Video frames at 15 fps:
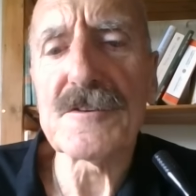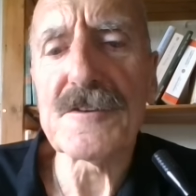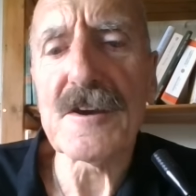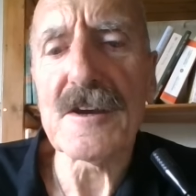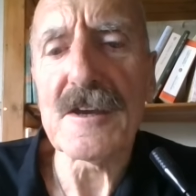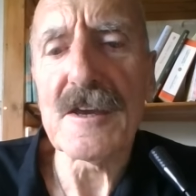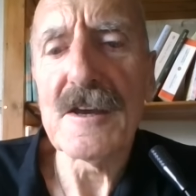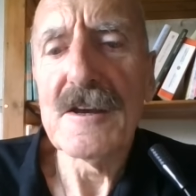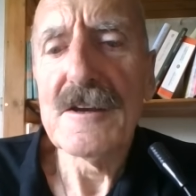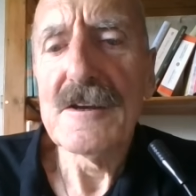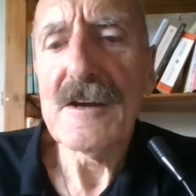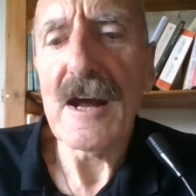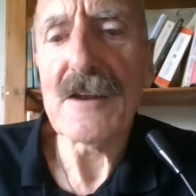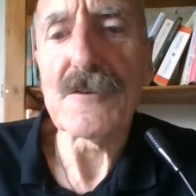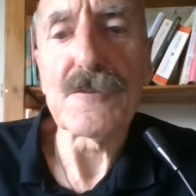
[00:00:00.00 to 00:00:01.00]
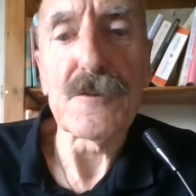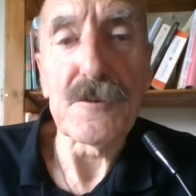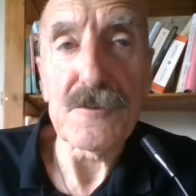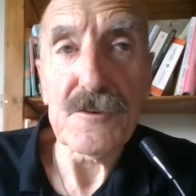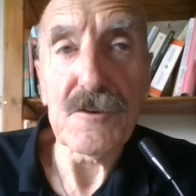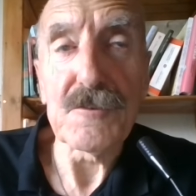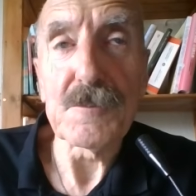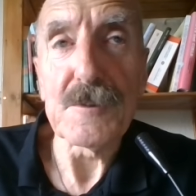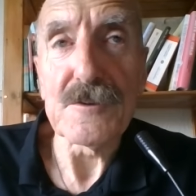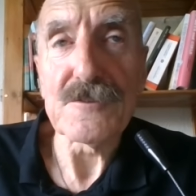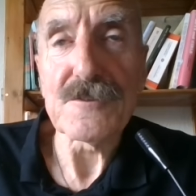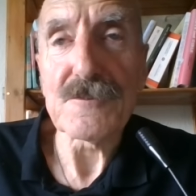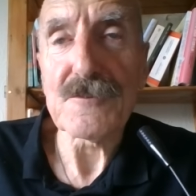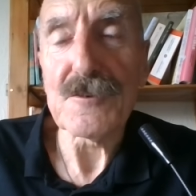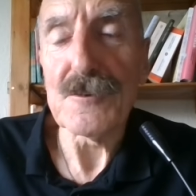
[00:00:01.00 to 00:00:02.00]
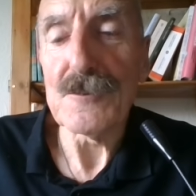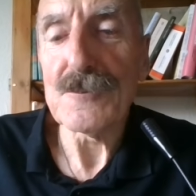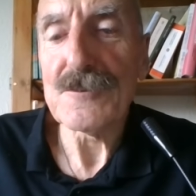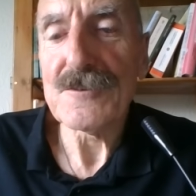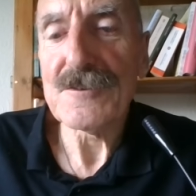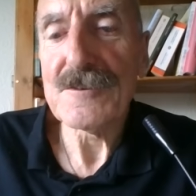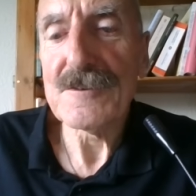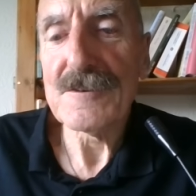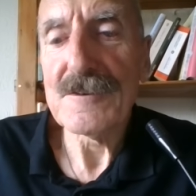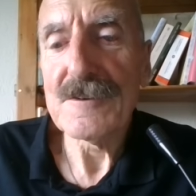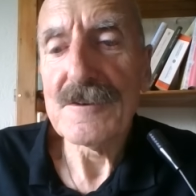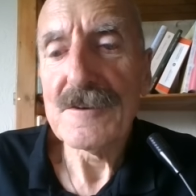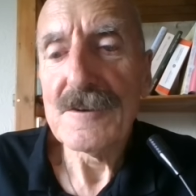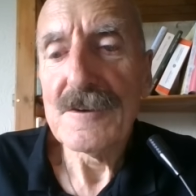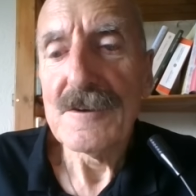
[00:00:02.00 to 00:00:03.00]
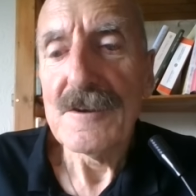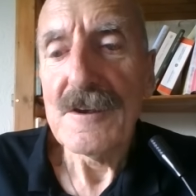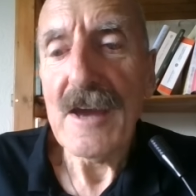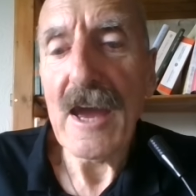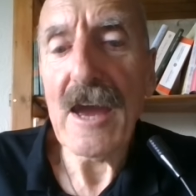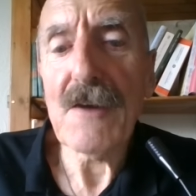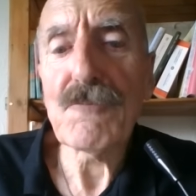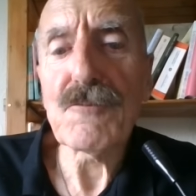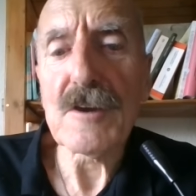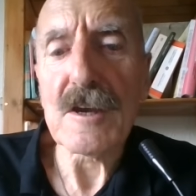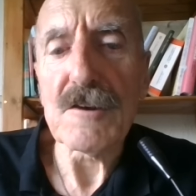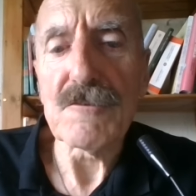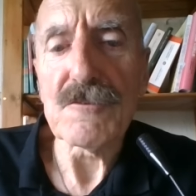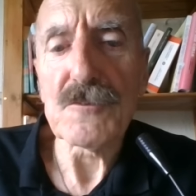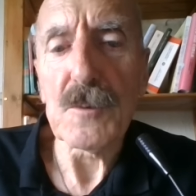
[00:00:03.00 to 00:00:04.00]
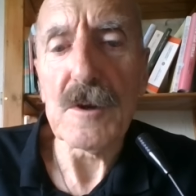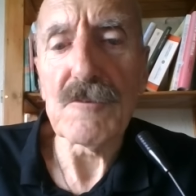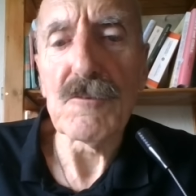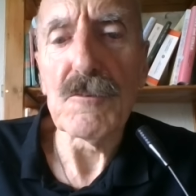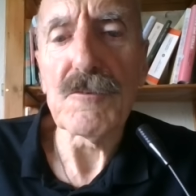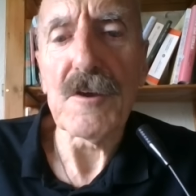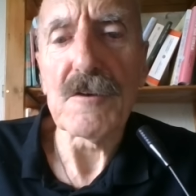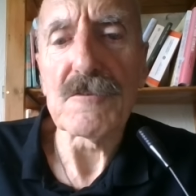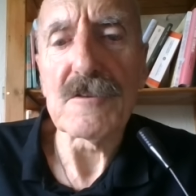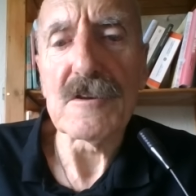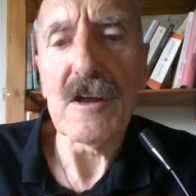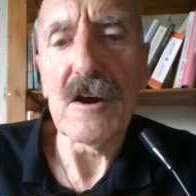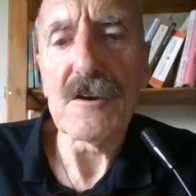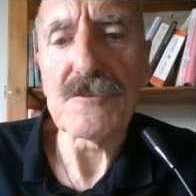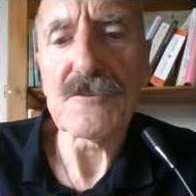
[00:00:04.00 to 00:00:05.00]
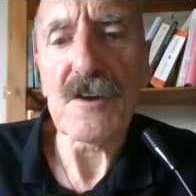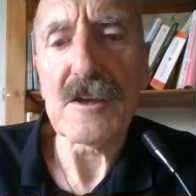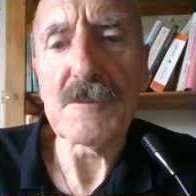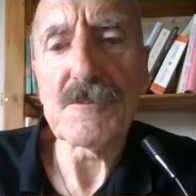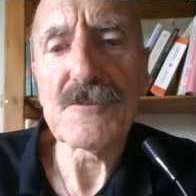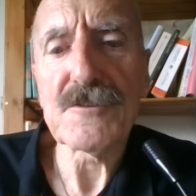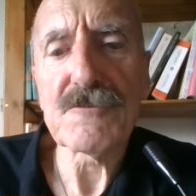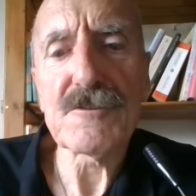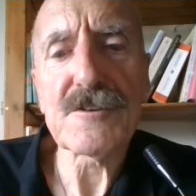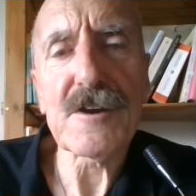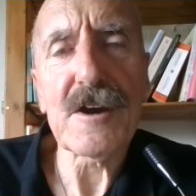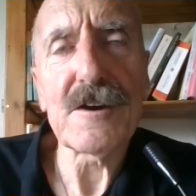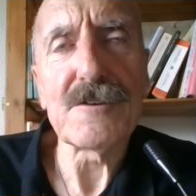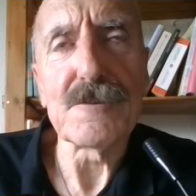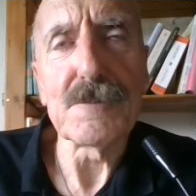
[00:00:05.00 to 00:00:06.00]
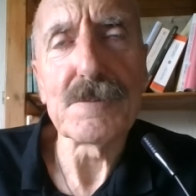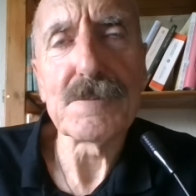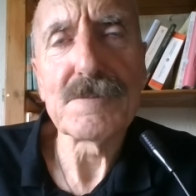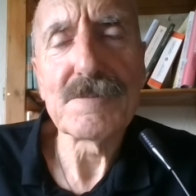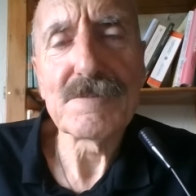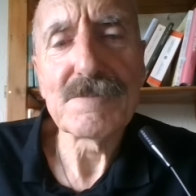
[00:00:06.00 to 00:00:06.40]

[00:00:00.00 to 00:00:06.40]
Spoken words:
today, other than humans, of course. Africa is where all those large apes are at home.